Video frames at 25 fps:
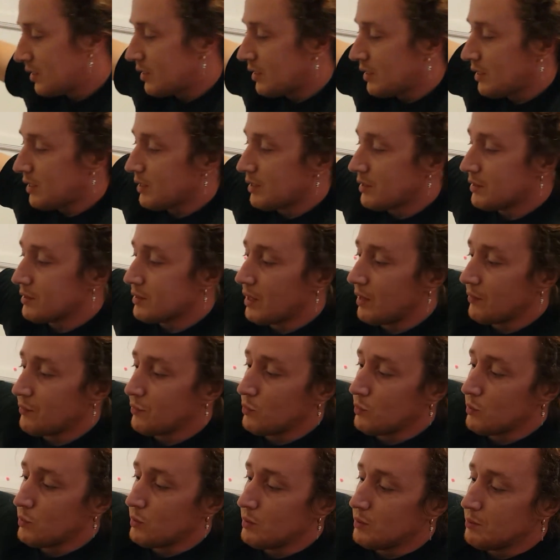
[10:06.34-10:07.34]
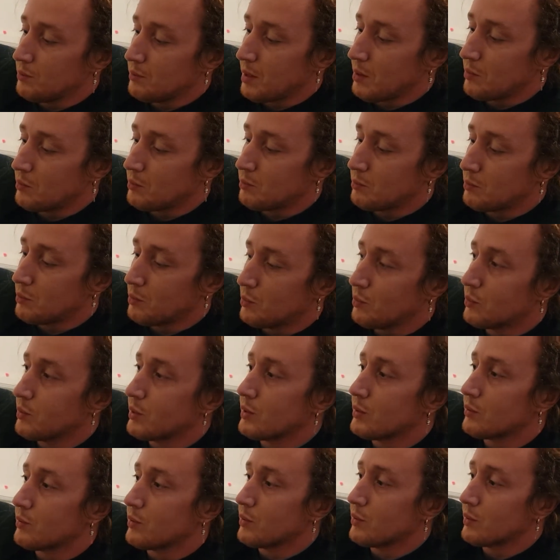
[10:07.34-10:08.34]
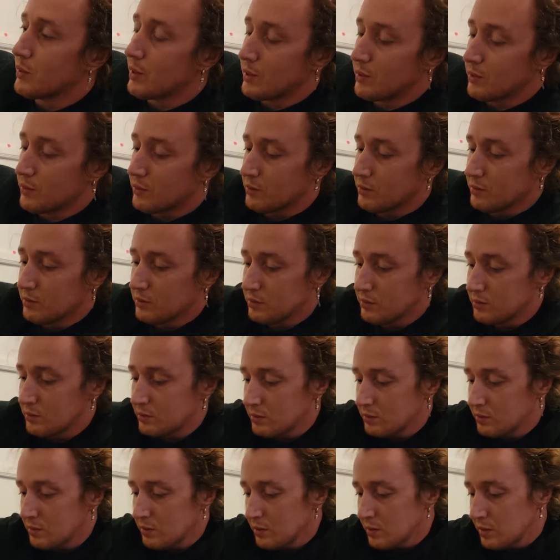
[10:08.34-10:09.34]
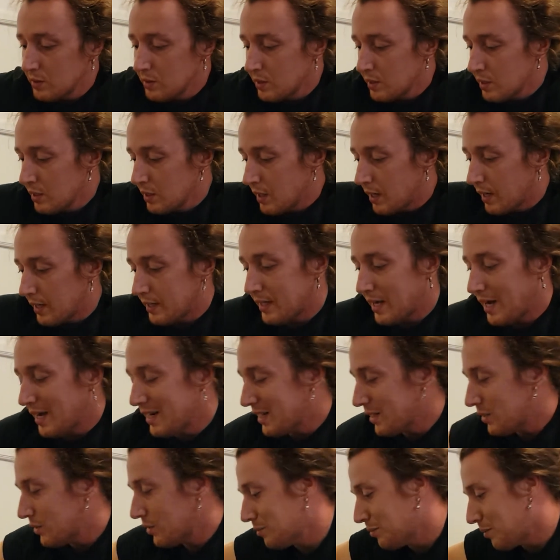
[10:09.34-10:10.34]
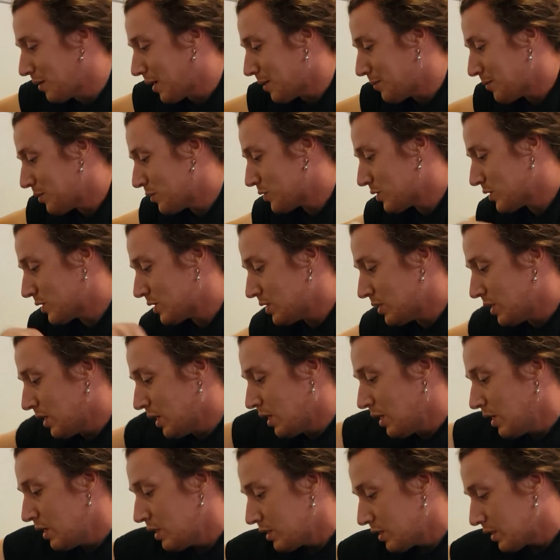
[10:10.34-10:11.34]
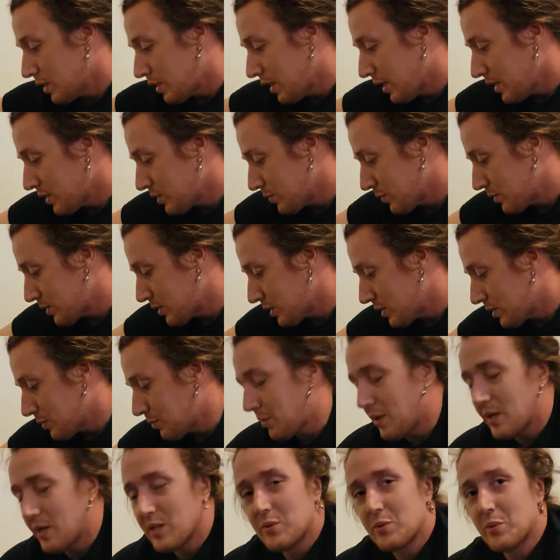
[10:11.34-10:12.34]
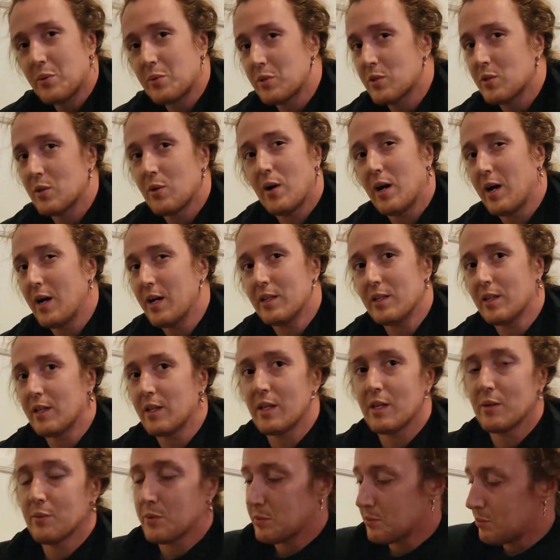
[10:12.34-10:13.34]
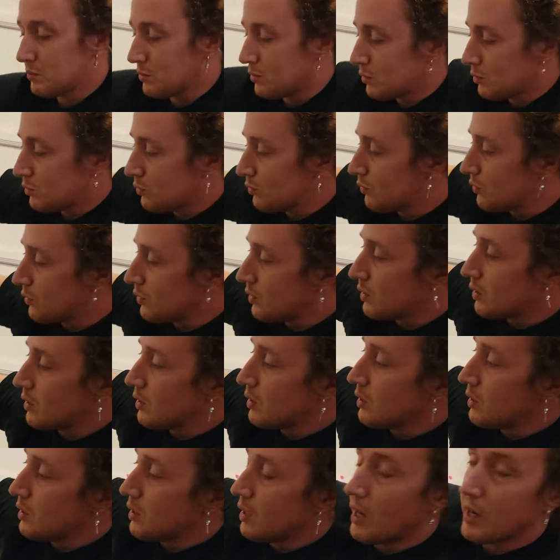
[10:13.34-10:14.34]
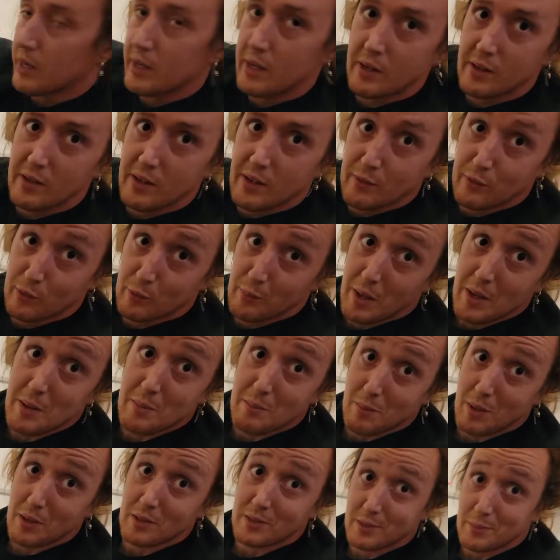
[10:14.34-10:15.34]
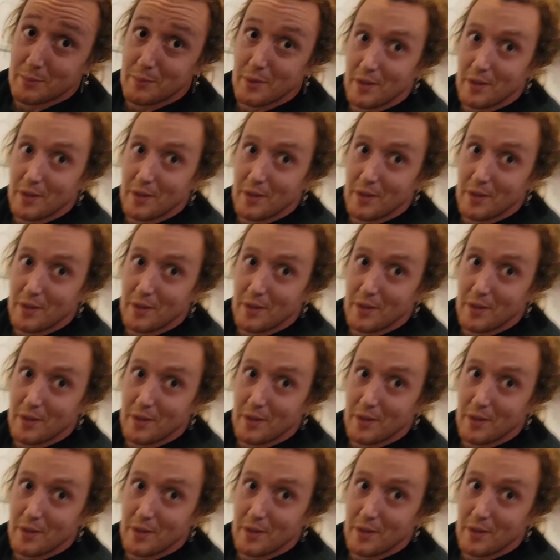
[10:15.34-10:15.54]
A Devil Mountain Brewery ale. I kind of couldn't buy most of the glasses because the price point was so high and the lady wouldn't move. I got her down from $8 a